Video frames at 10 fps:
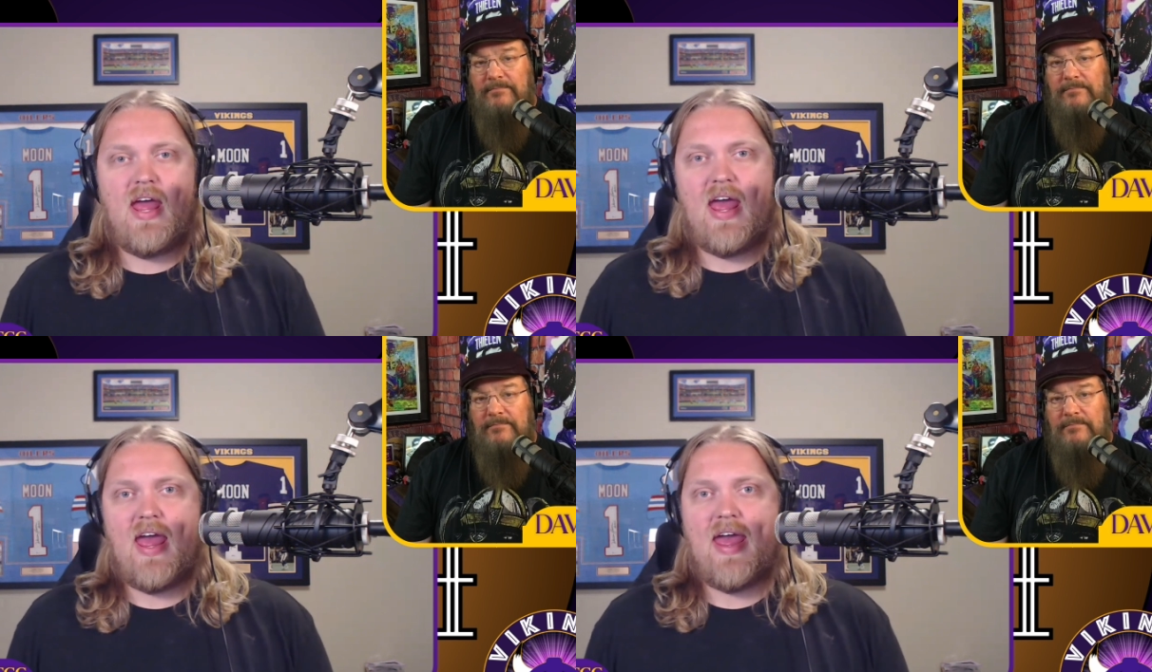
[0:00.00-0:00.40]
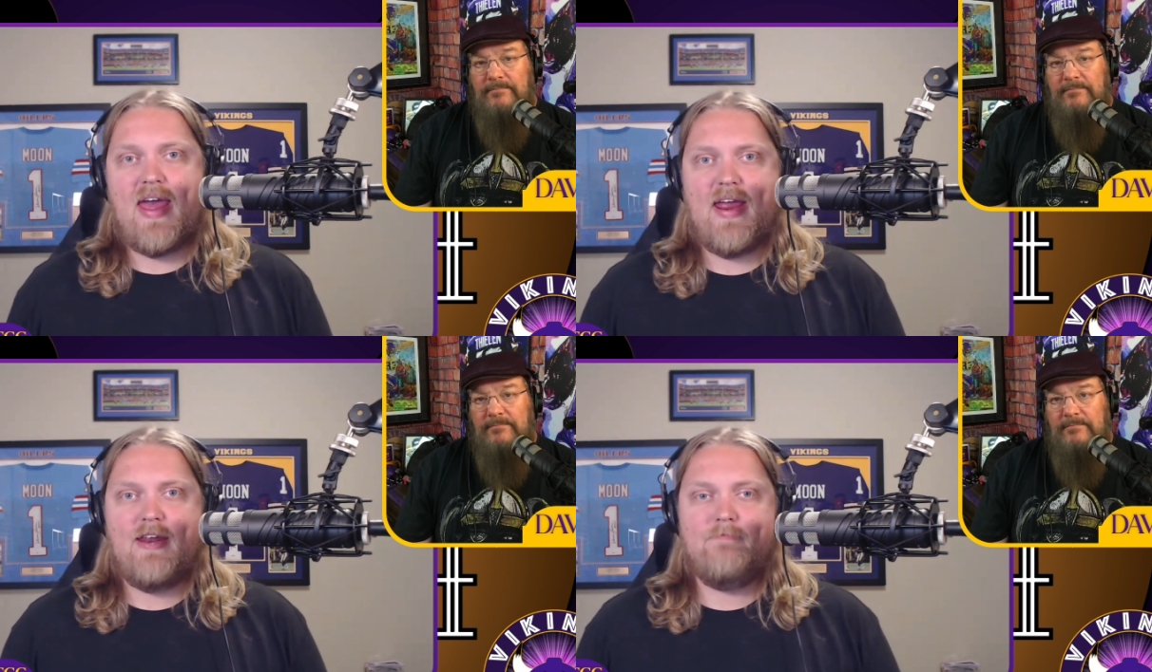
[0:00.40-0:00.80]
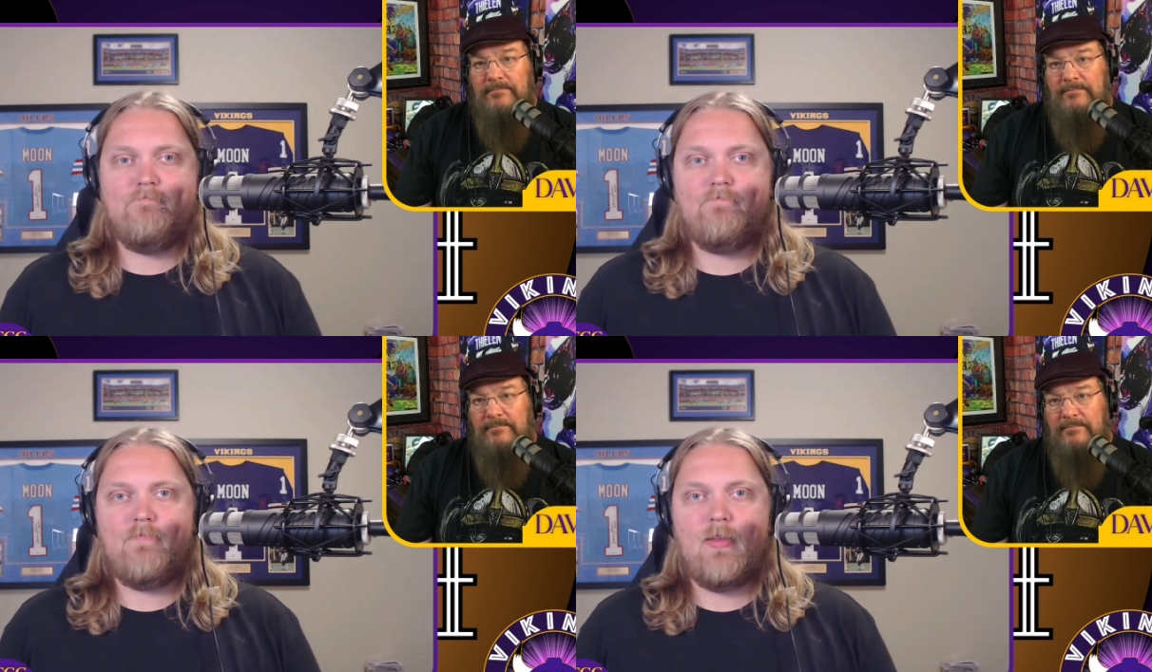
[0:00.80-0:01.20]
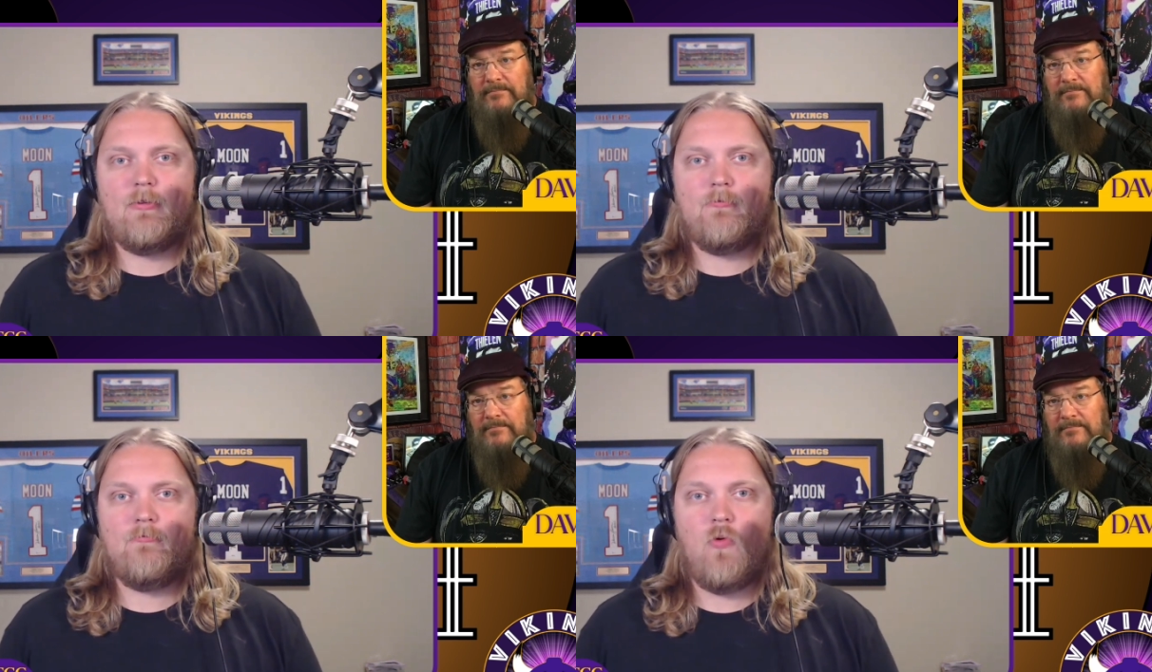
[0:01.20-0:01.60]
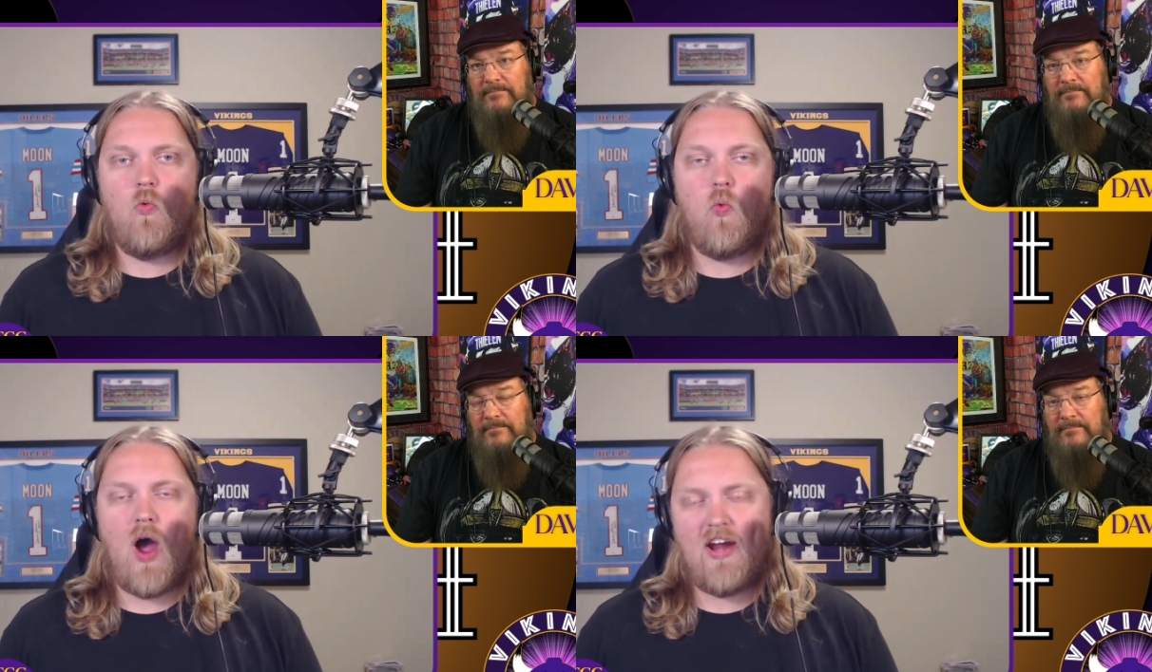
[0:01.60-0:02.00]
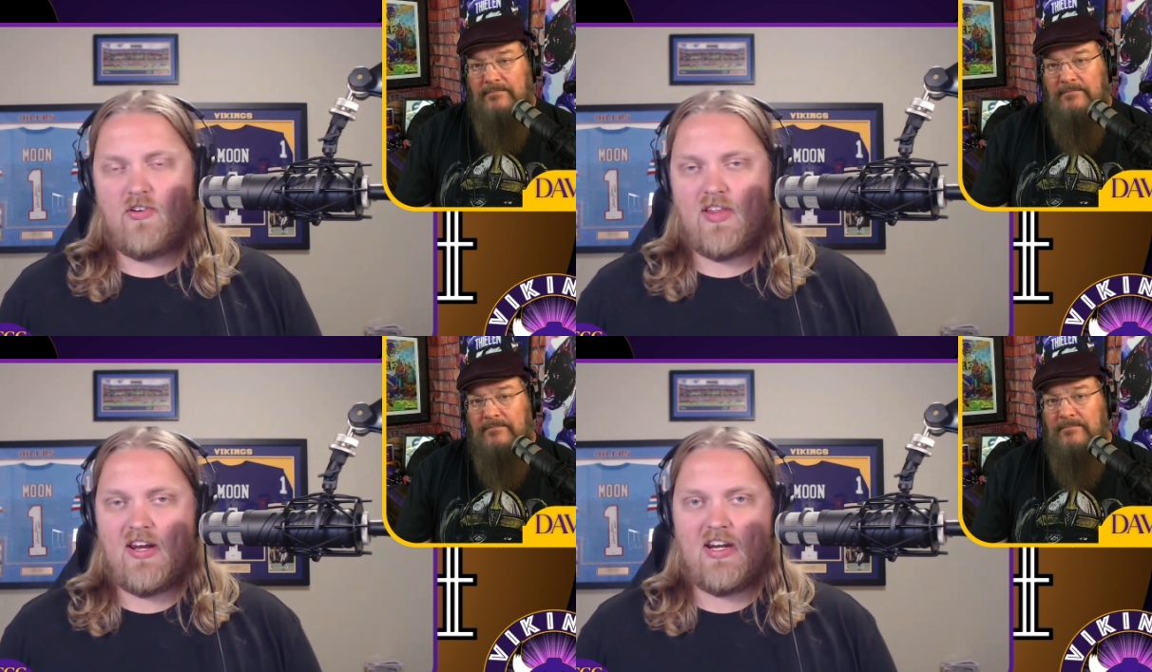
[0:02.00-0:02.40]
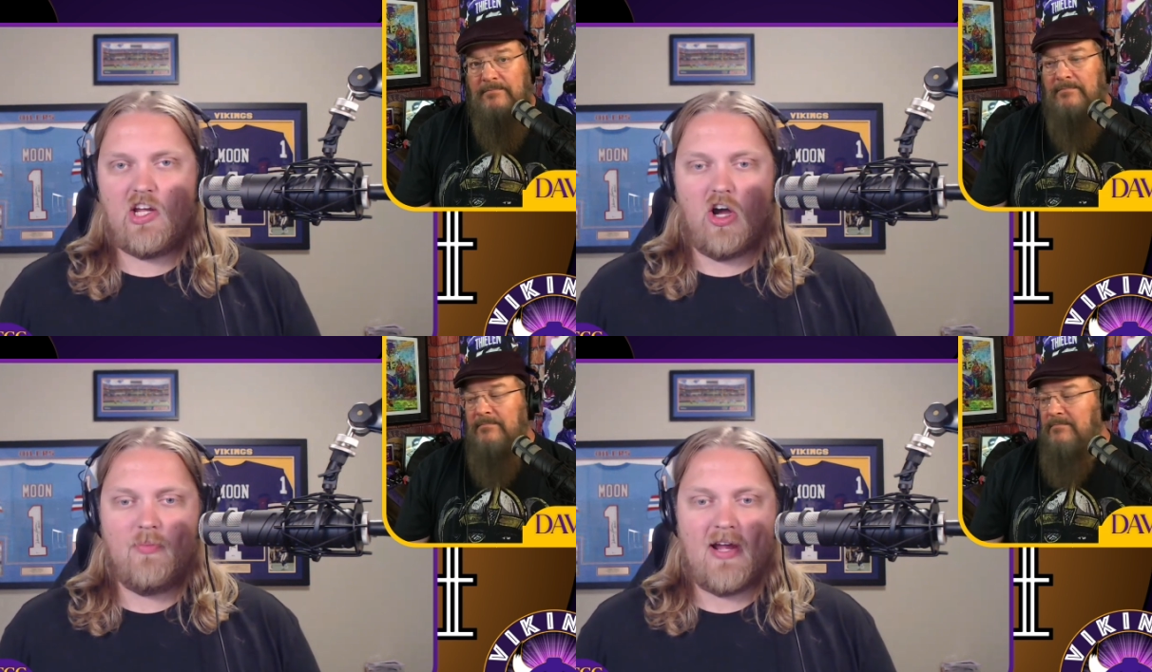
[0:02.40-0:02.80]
Speaker 1: And why do they need to calm